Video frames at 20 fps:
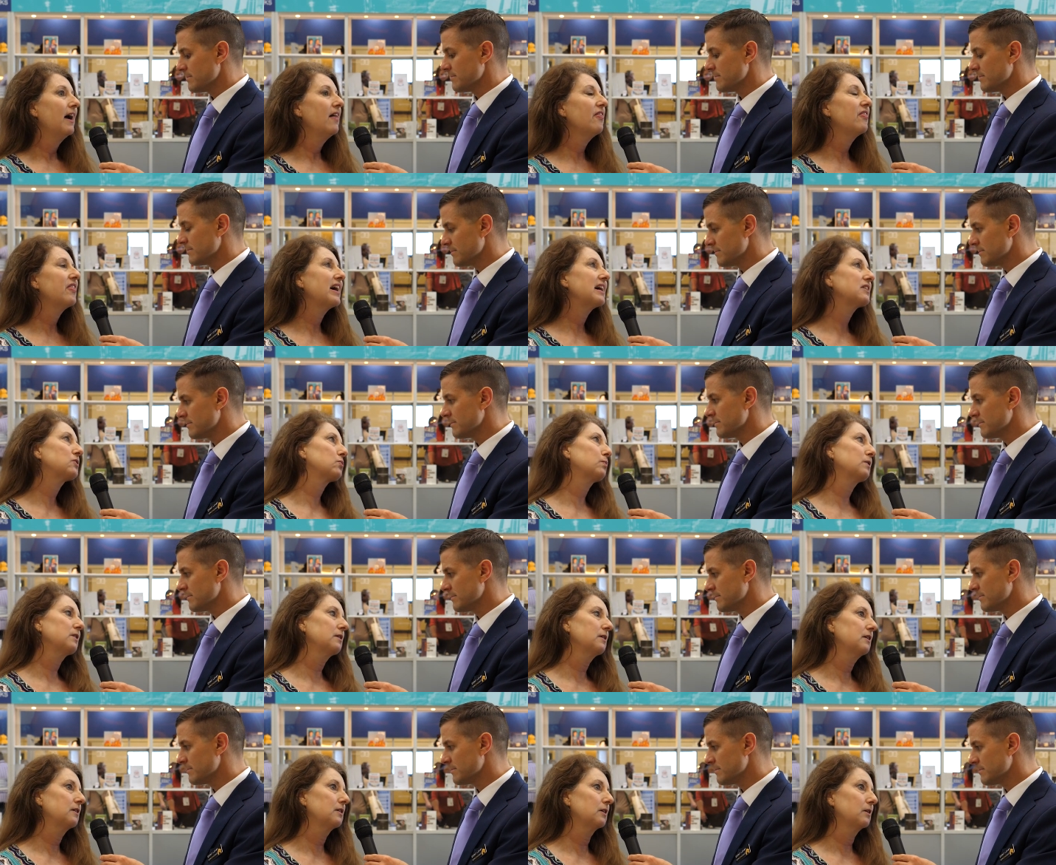Speaker 1: And that's
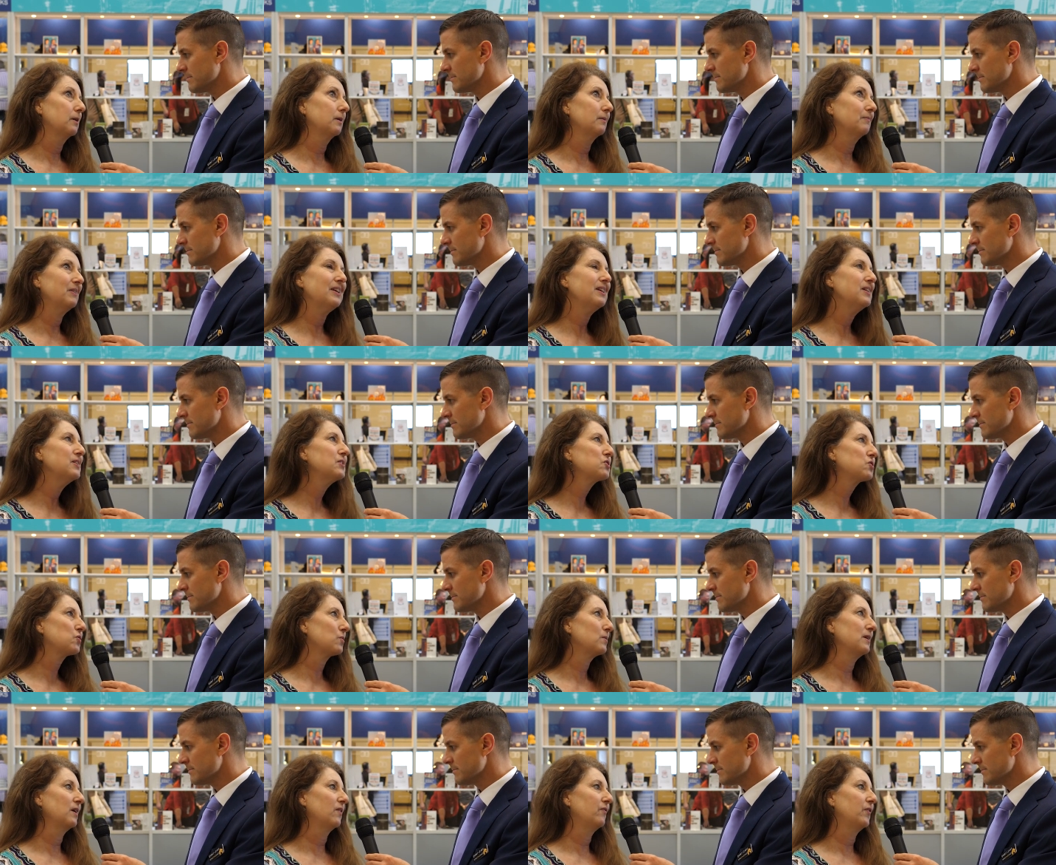really the entry,